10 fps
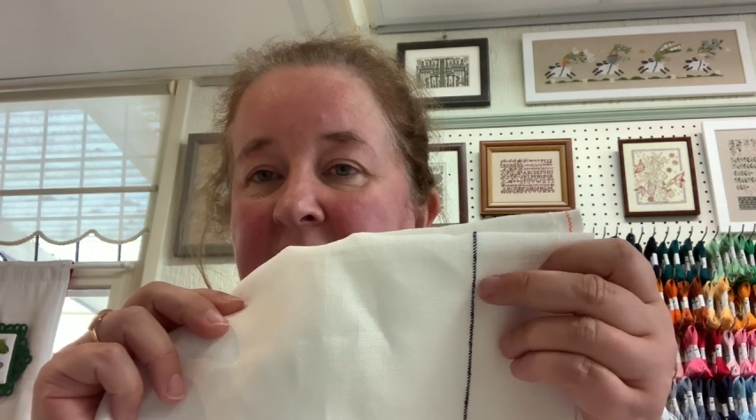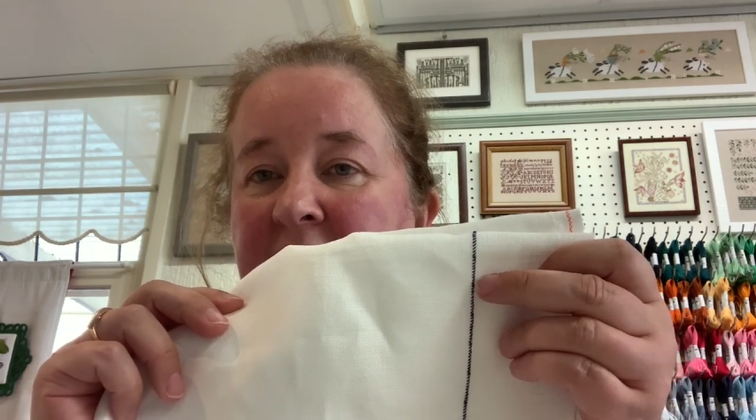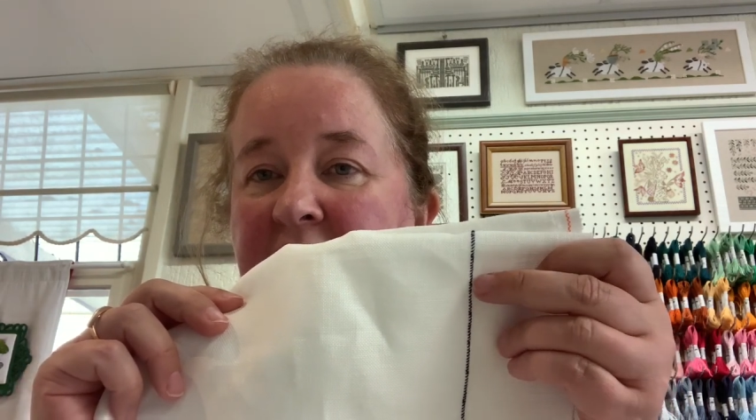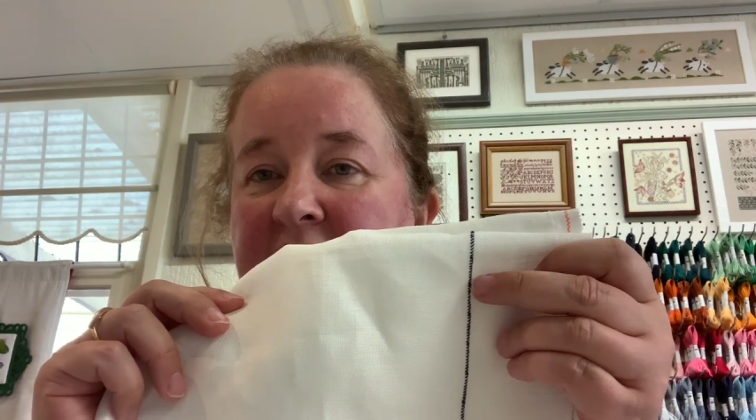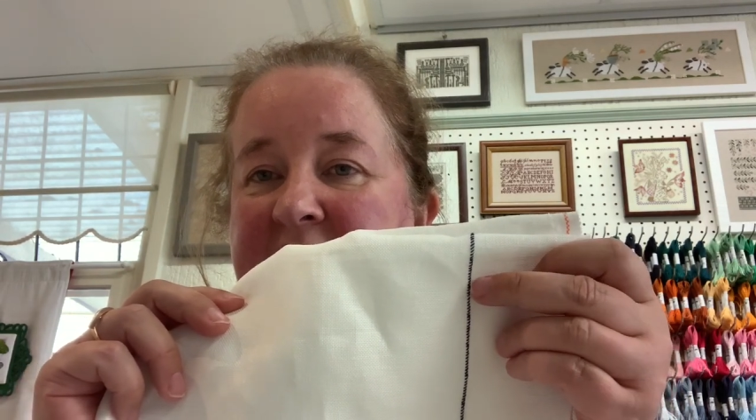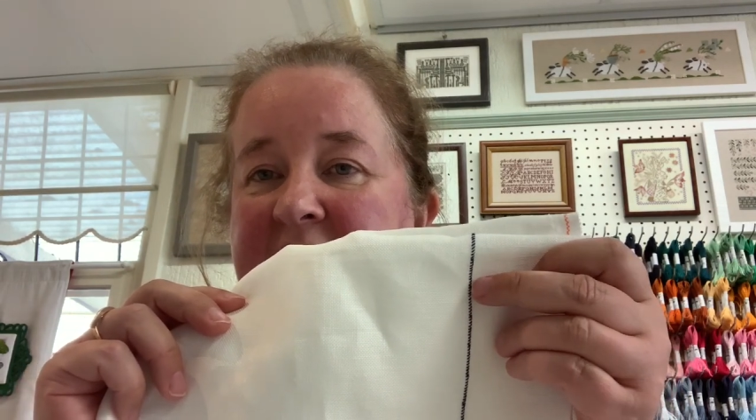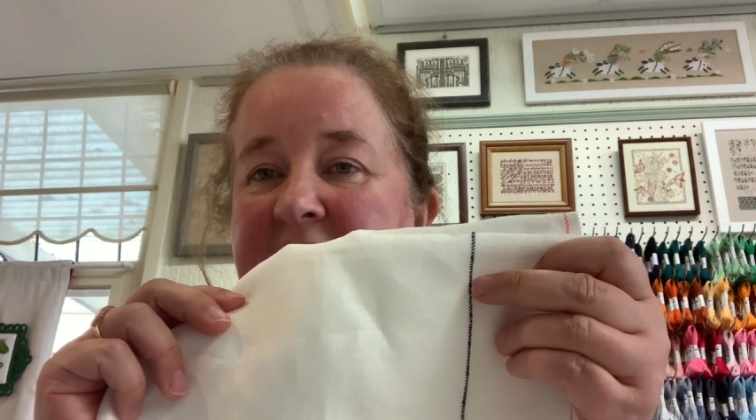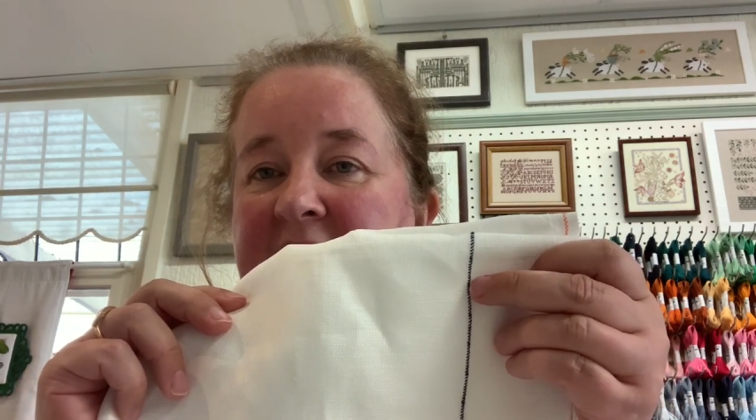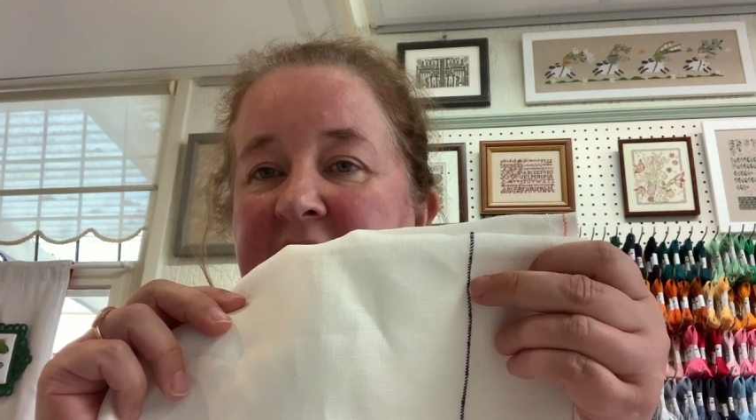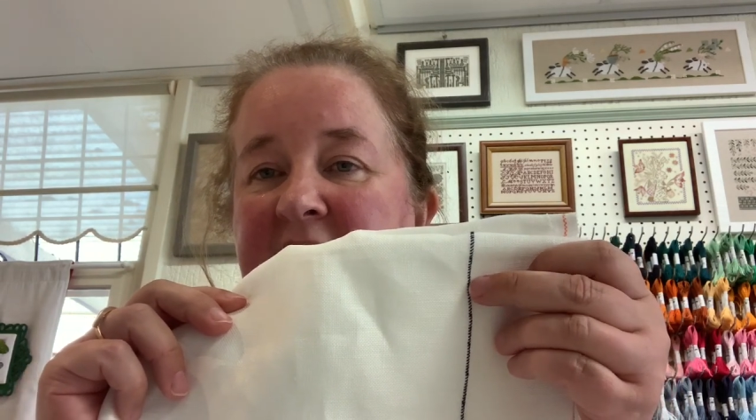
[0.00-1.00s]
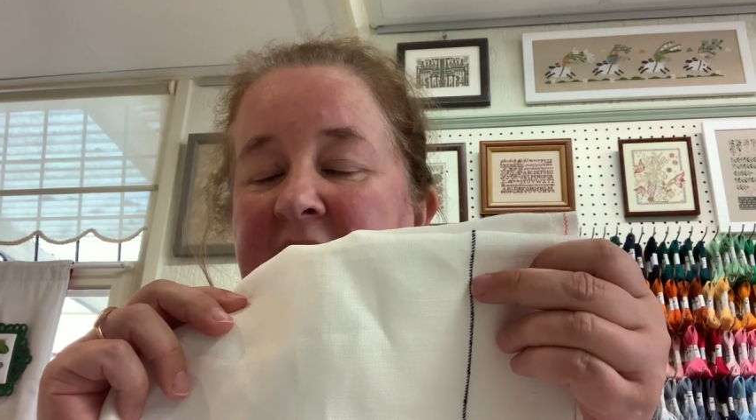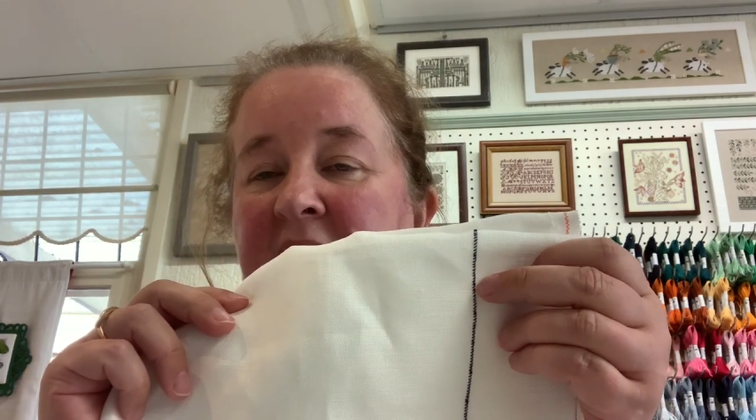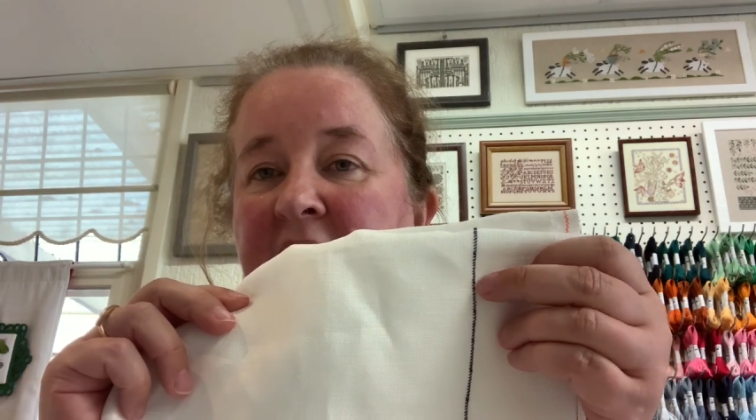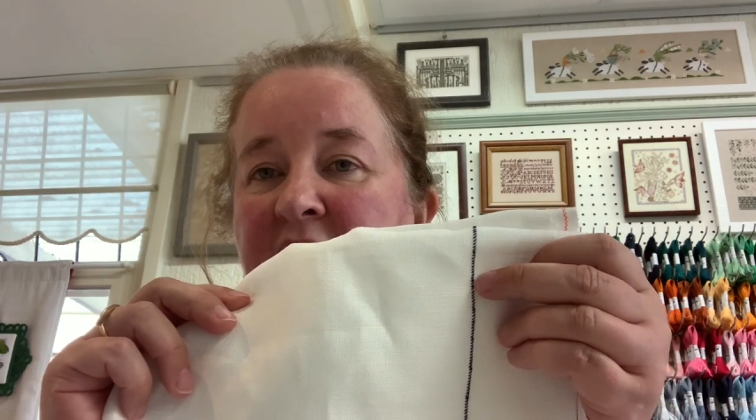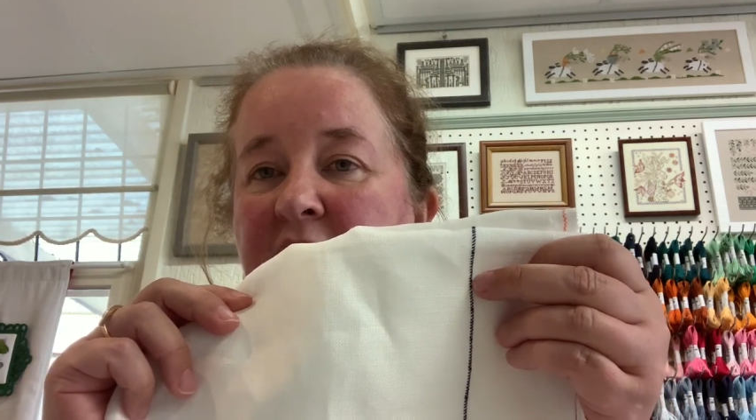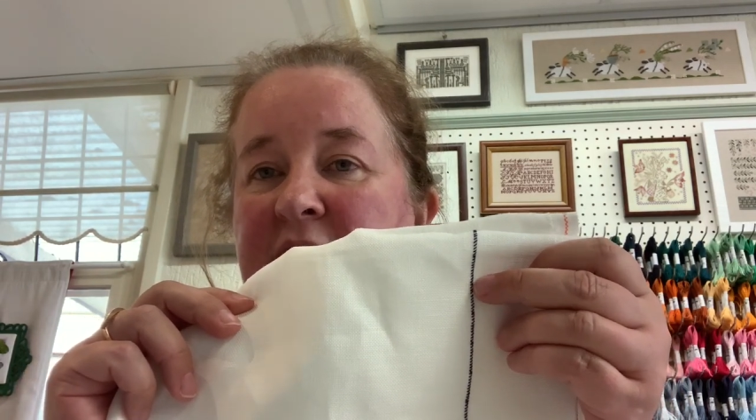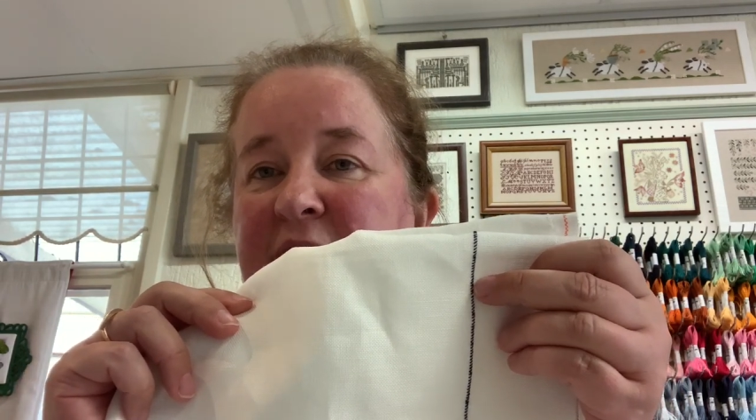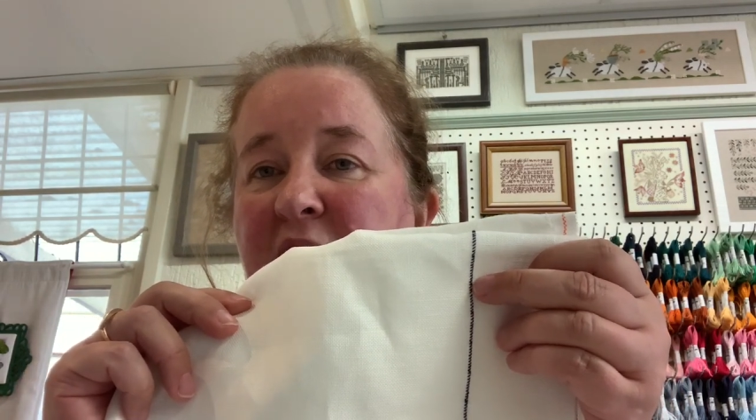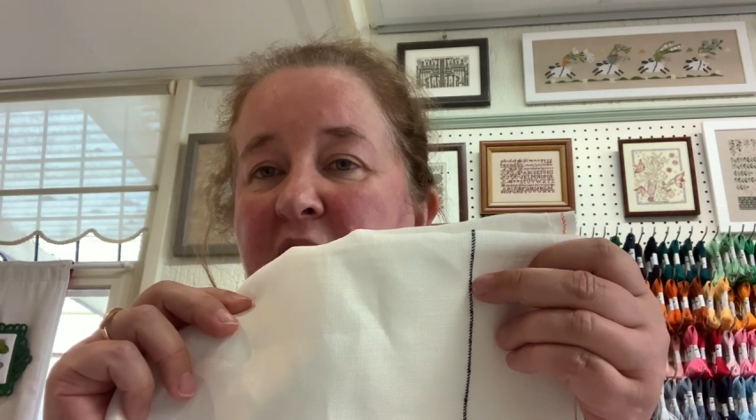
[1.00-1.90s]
crosses, and then I do a full